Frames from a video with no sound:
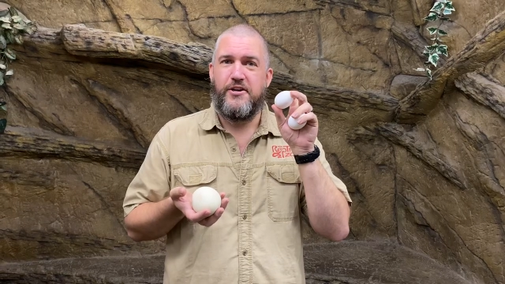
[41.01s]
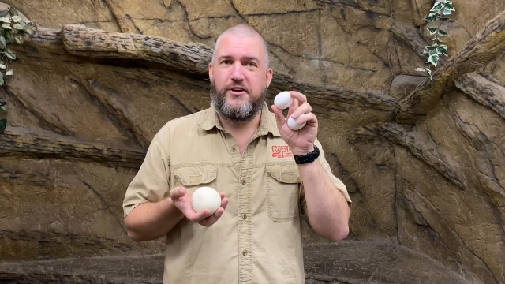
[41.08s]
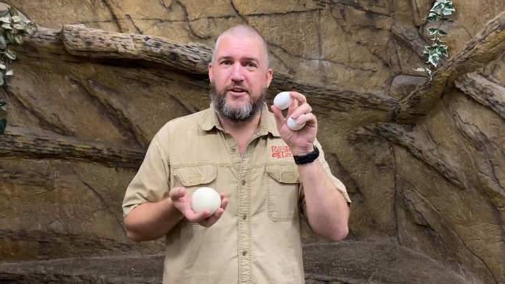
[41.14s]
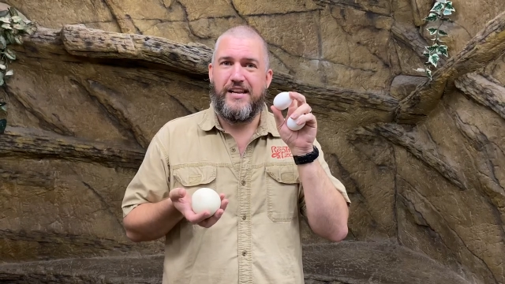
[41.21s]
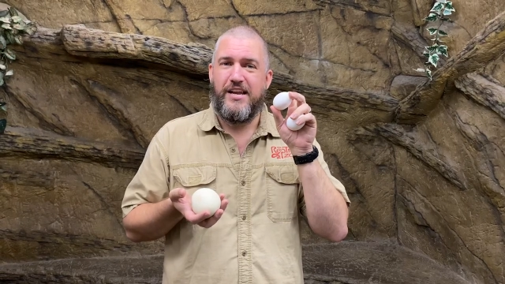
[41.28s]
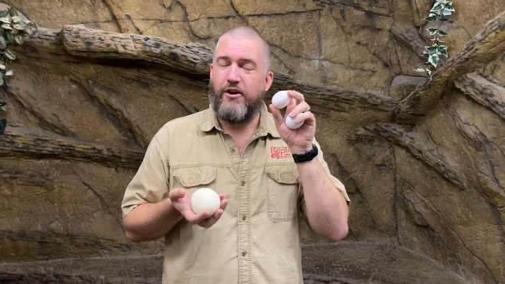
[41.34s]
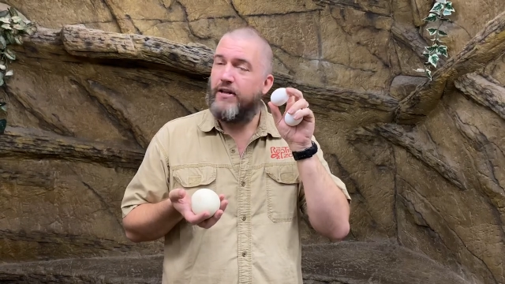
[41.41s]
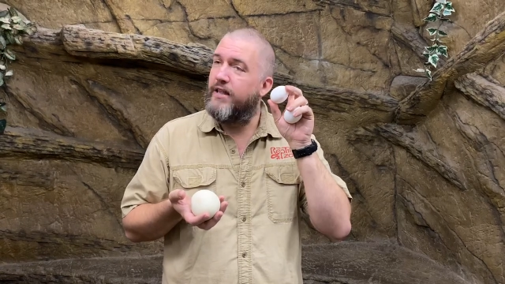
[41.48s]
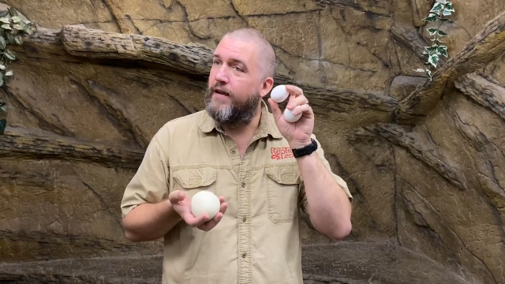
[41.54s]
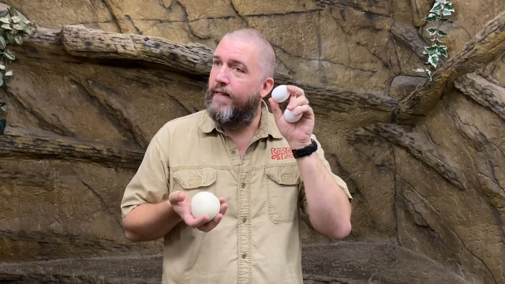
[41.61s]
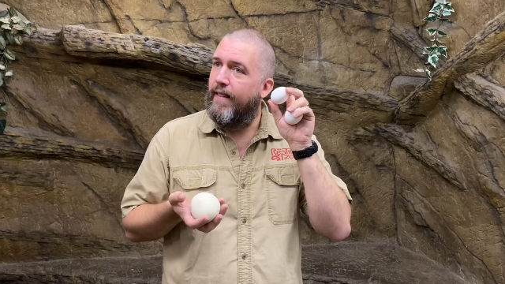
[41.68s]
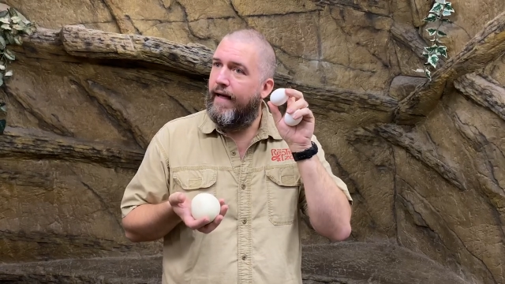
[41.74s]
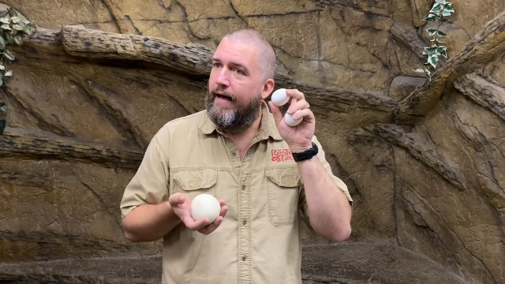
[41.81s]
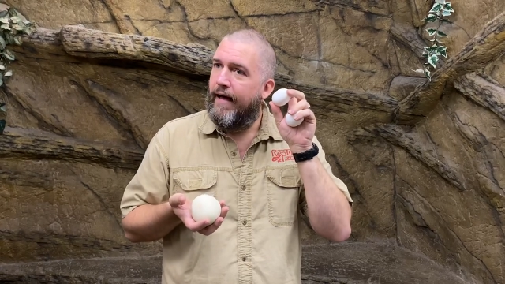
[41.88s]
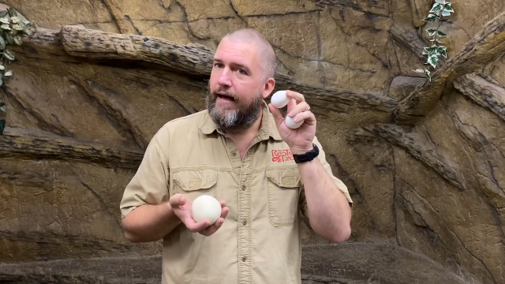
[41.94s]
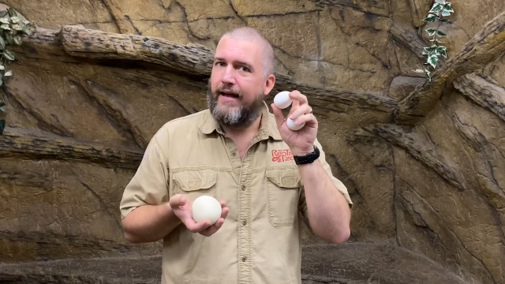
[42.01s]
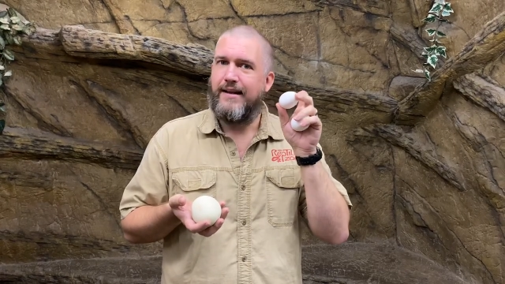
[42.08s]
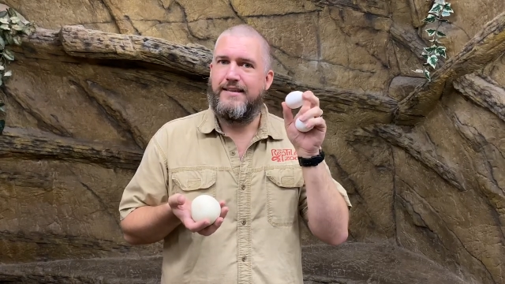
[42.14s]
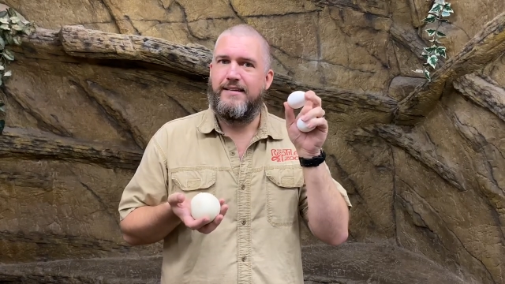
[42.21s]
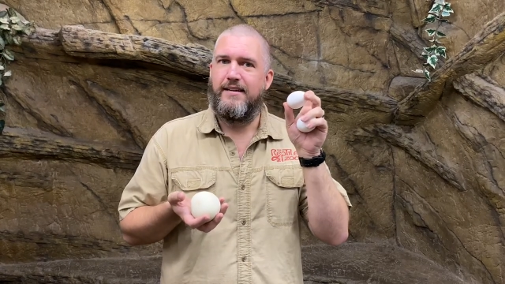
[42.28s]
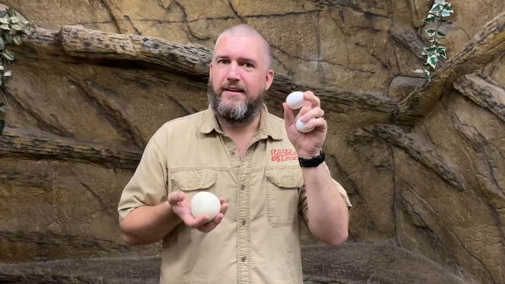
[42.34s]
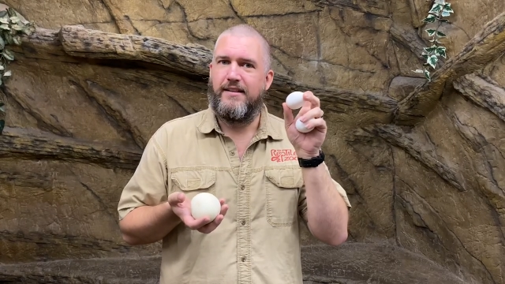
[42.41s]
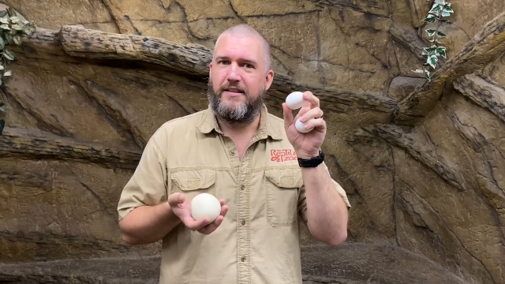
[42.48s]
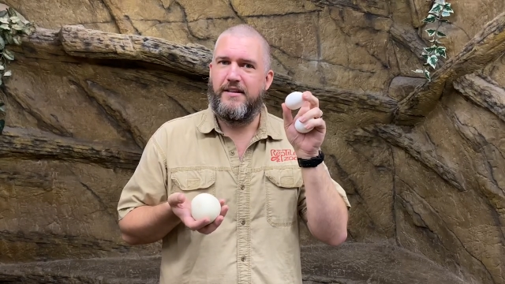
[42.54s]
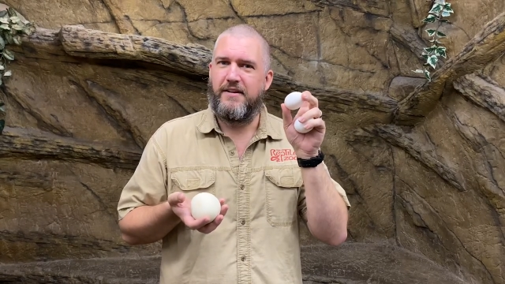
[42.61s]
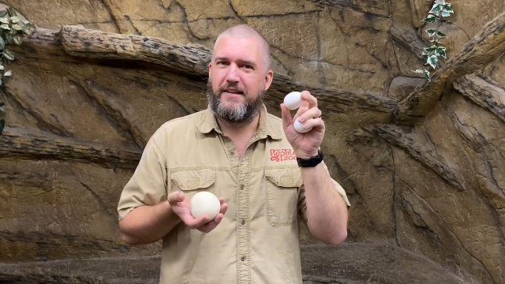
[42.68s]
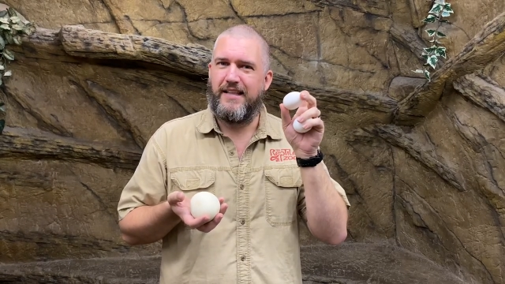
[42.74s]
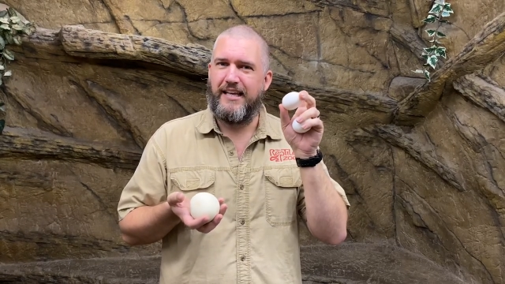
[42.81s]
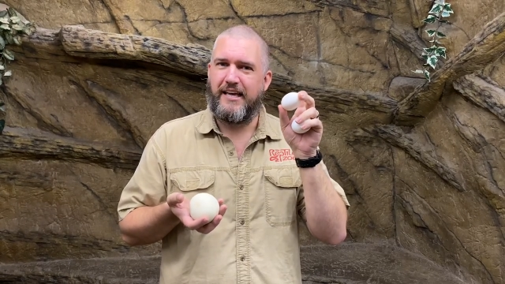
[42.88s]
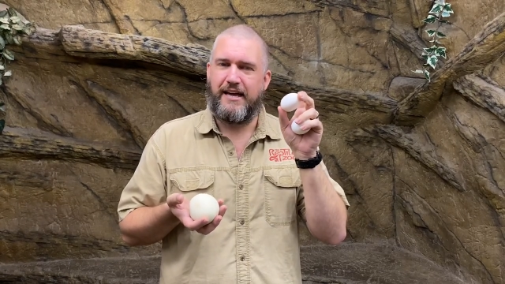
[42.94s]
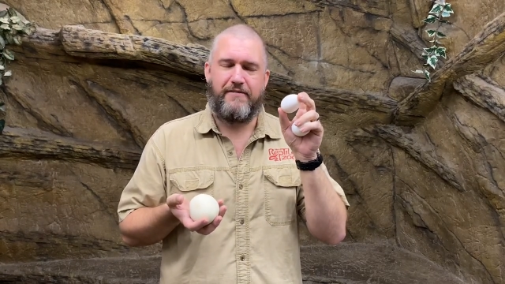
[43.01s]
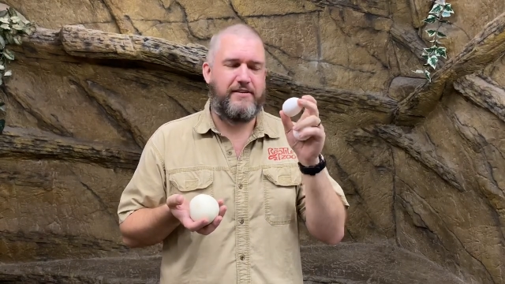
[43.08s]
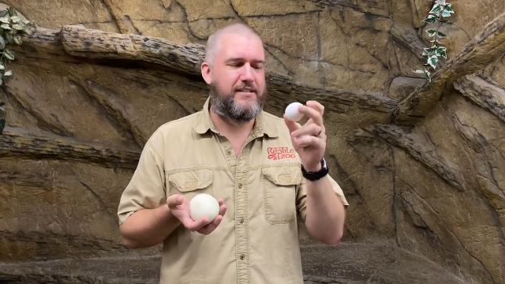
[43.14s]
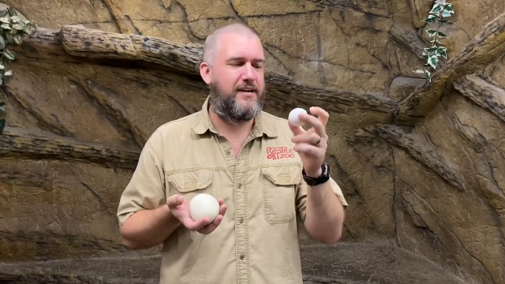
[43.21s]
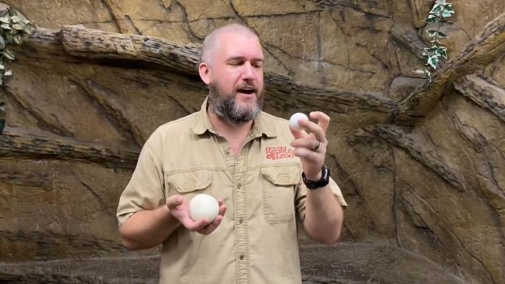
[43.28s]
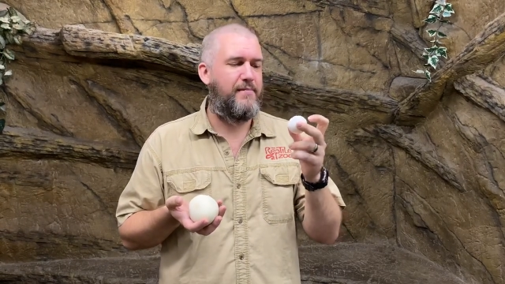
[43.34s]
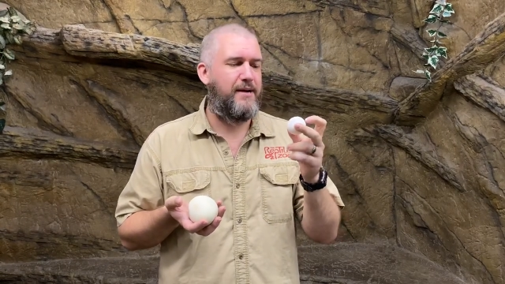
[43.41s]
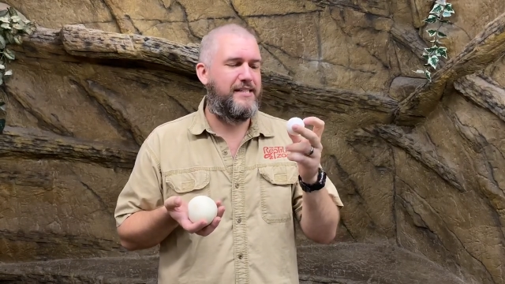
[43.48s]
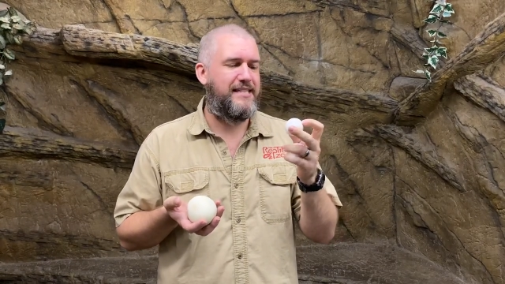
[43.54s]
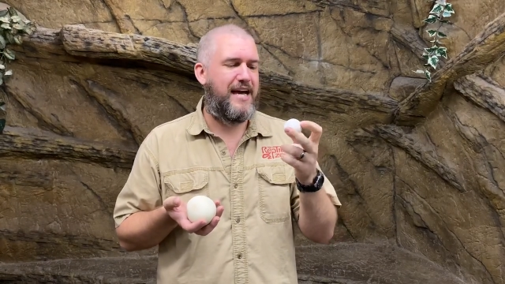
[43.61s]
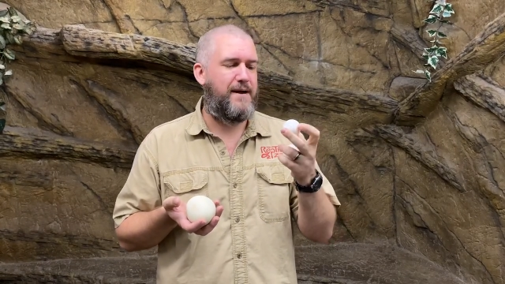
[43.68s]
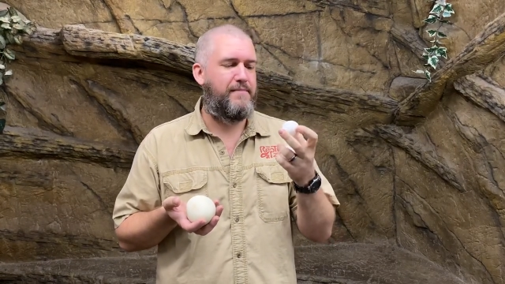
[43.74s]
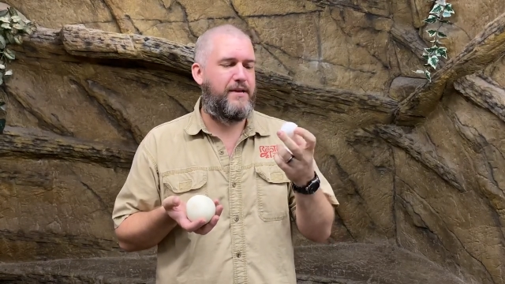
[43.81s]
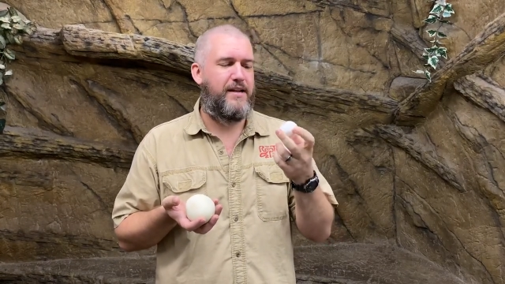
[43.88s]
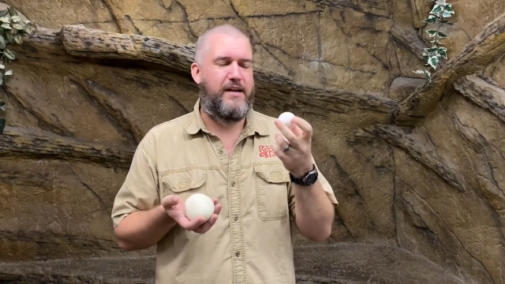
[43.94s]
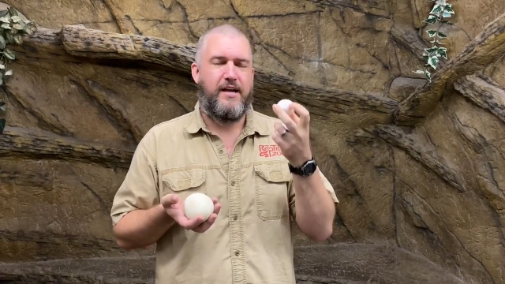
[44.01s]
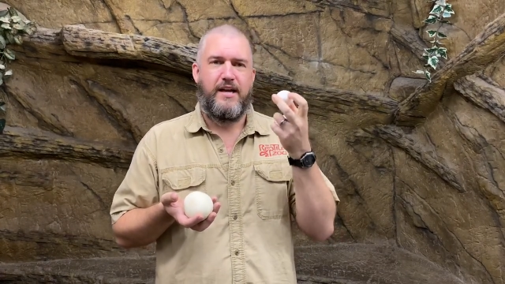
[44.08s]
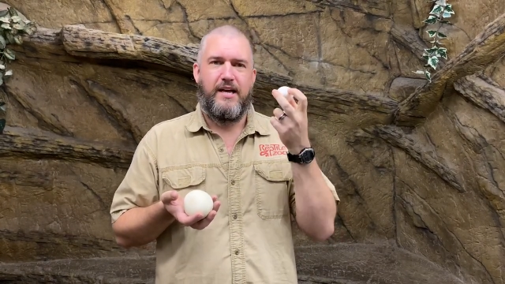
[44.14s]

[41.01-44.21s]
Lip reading: You can hear a little click every time I tap it.